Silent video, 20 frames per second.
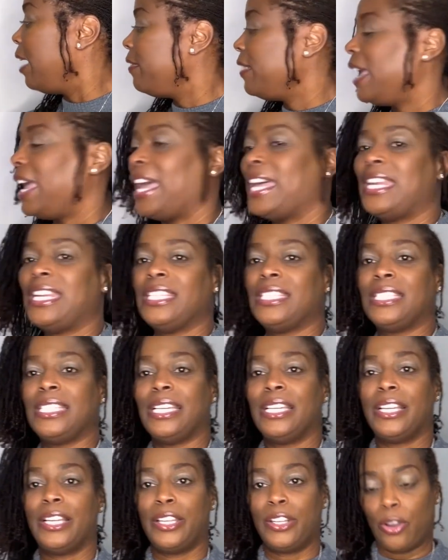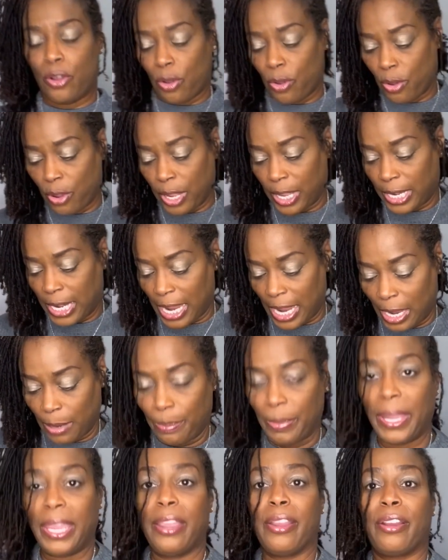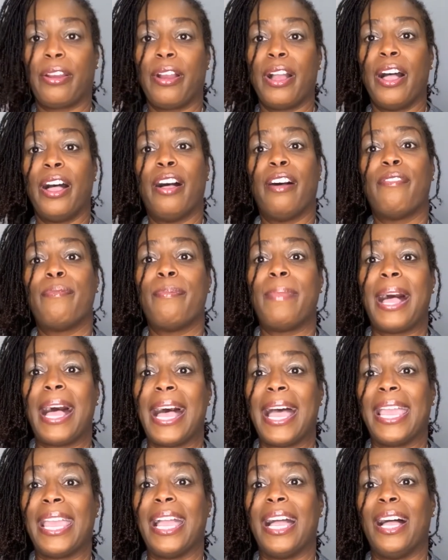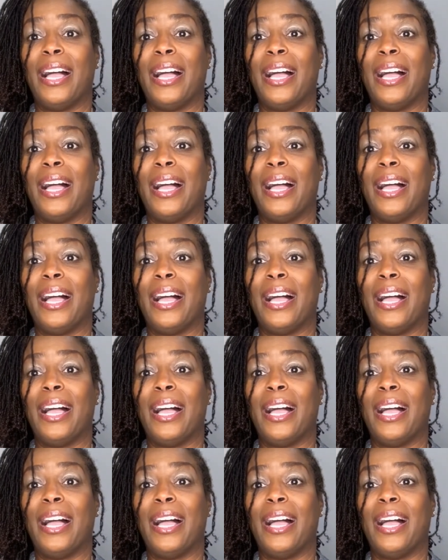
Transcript: had it done on a pair of my